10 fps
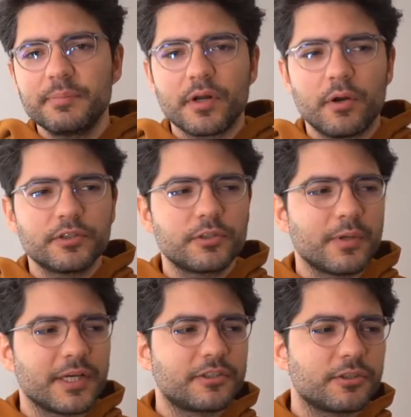but also
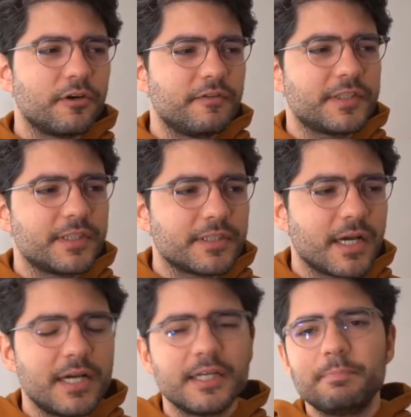like service
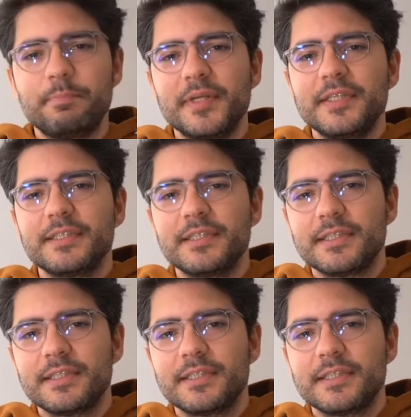design and business